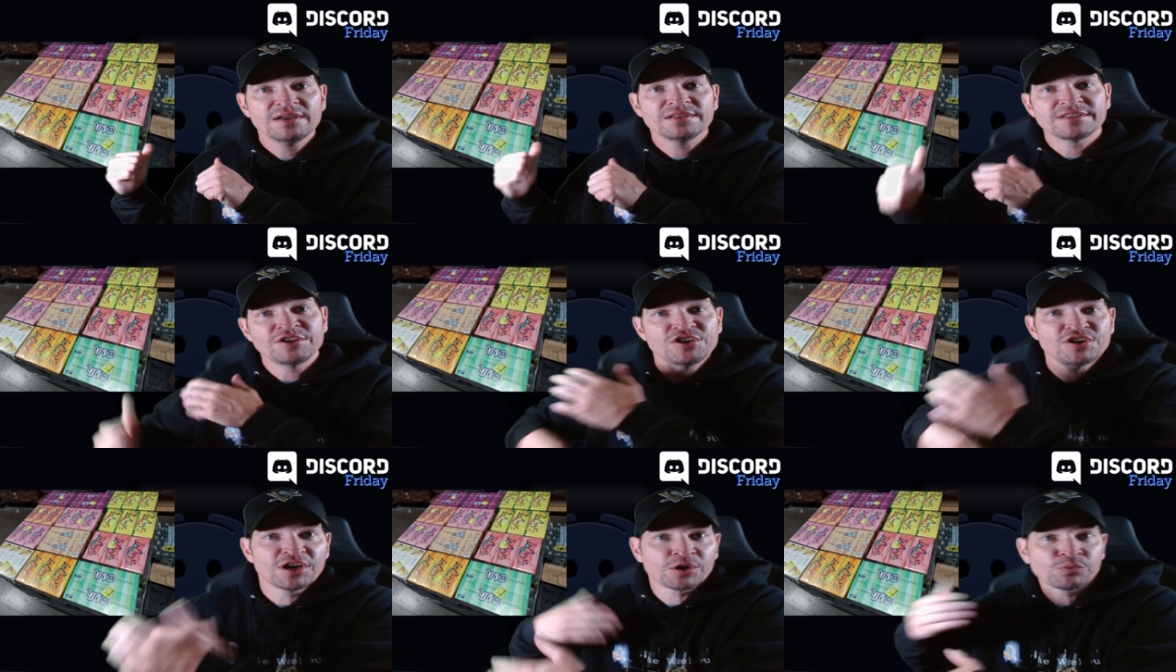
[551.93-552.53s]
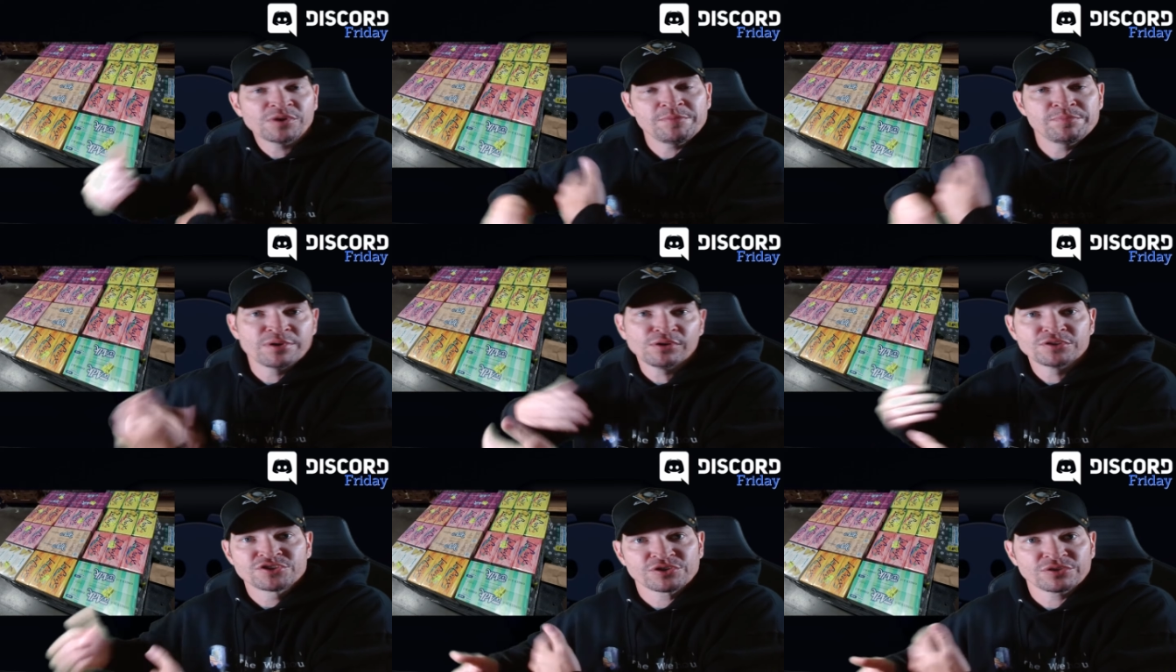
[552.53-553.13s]
Then you got to
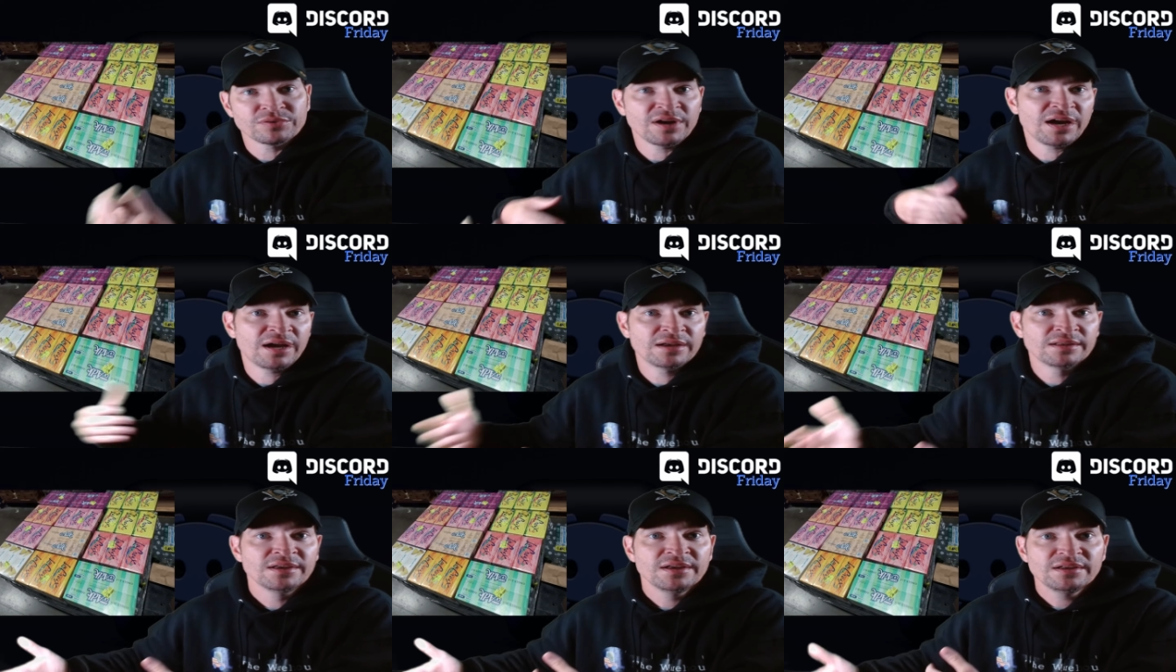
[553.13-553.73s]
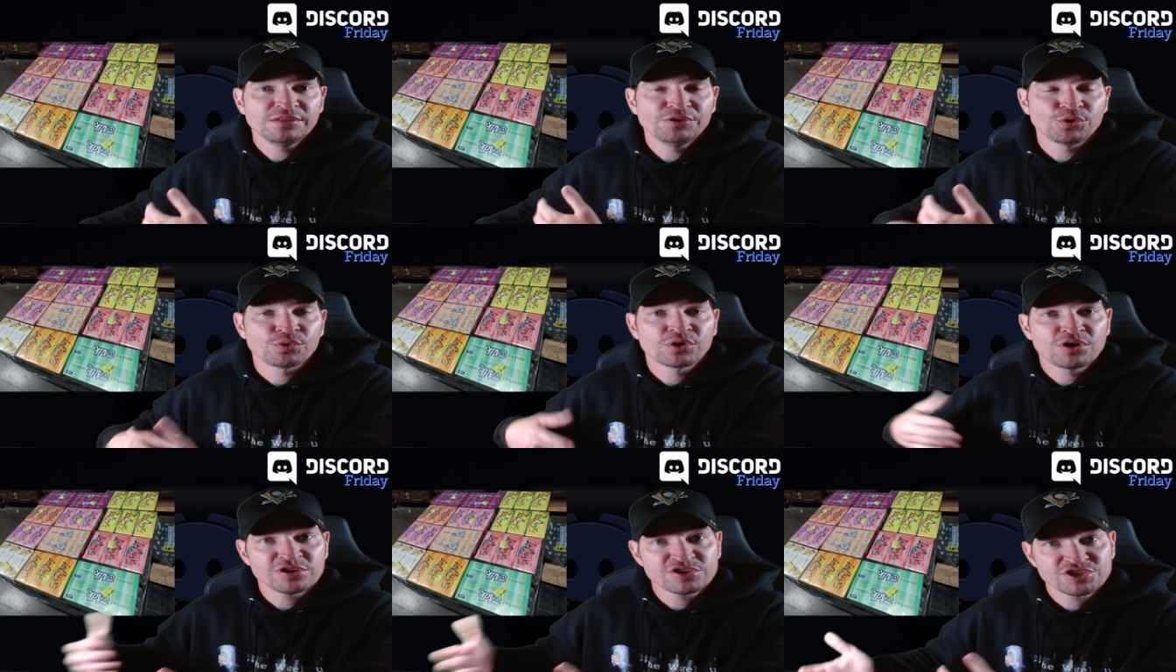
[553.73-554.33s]
rebuild your uh, little
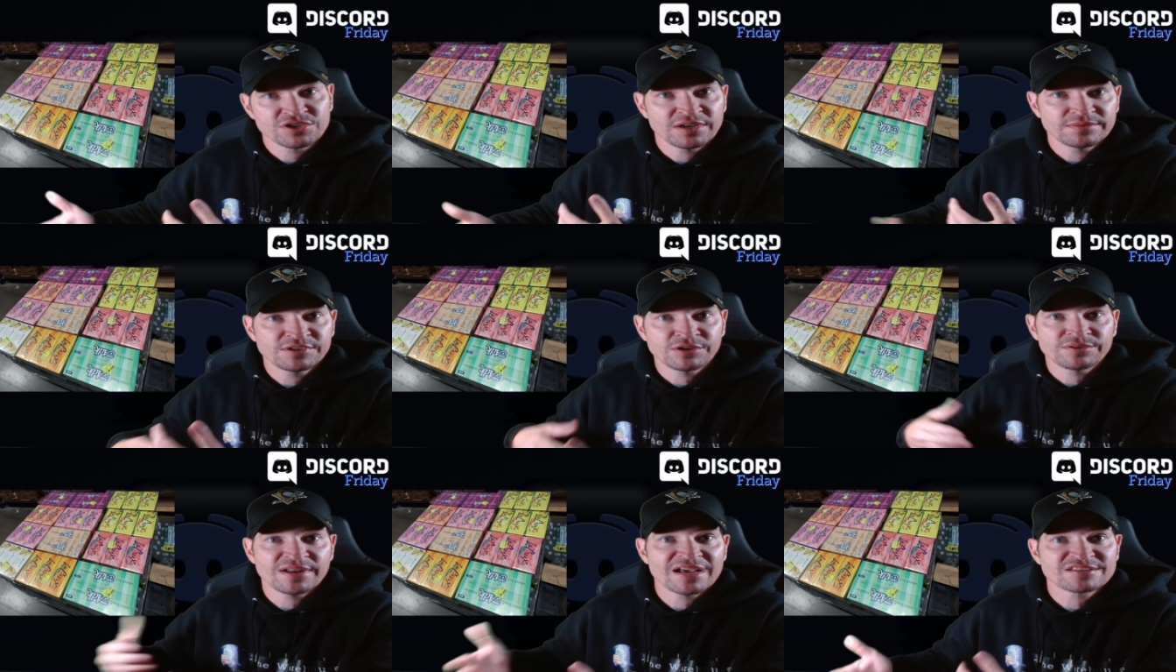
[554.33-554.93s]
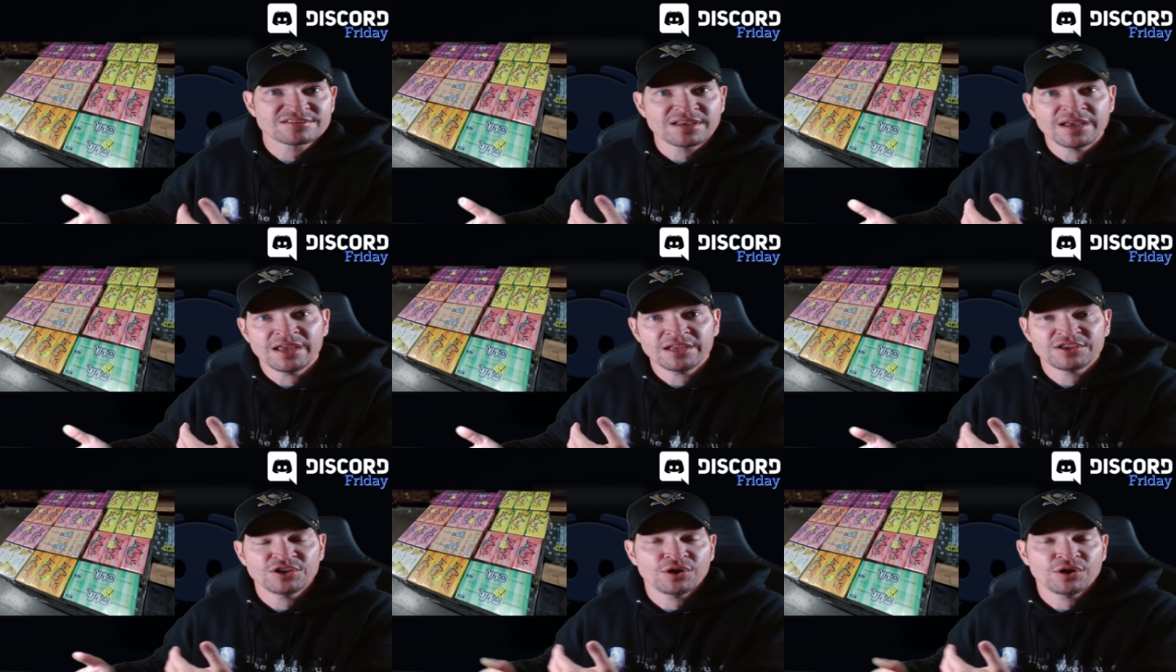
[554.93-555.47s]
cushion, your nest egg.